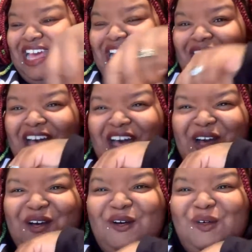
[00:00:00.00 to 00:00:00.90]

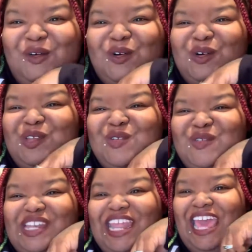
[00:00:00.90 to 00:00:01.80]
Uh-oh, you
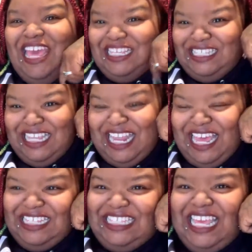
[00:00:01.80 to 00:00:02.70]
nasty,
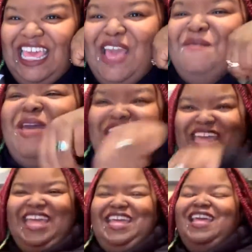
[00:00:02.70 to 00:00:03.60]
nasty,
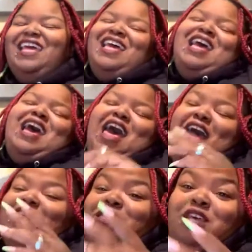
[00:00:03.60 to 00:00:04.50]
KB.
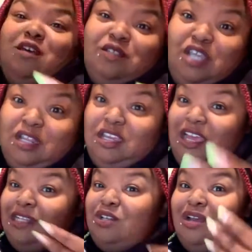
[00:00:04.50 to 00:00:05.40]
I told y'all, look,
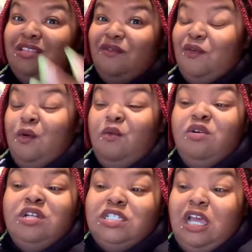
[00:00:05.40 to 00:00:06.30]
I tried to
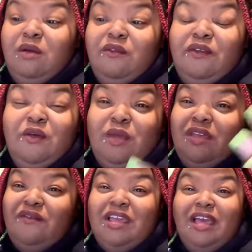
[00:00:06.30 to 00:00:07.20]
forewarn y'all before we
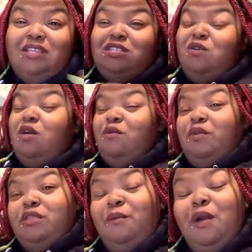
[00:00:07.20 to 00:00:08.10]
even got started
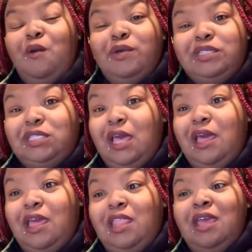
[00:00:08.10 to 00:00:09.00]
with the poet
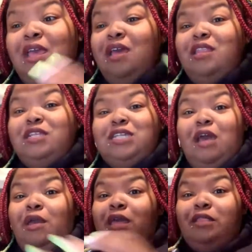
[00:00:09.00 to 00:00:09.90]
side that
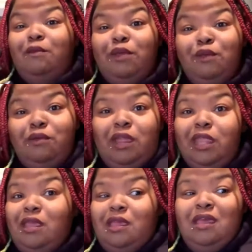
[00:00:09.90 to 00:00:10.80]
y'all had to be
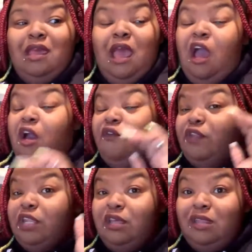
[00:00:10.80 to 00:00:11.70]
ready.
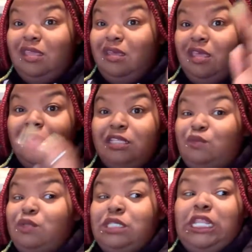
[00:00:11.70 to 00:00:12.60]
Hopefully none of your
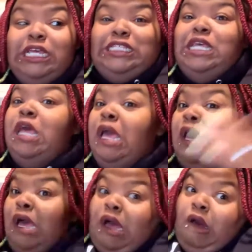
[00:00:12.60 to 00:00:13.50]
kids was listening.
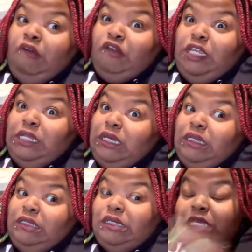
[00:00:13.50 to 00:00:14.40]
Hopefully none
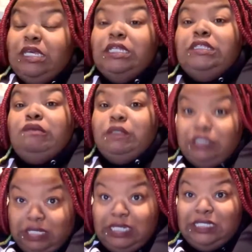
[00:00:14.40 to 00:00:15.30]
of your kids was
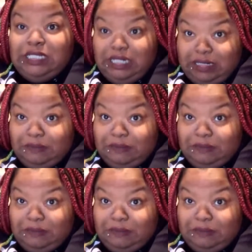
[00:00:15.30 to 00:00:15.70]
listening.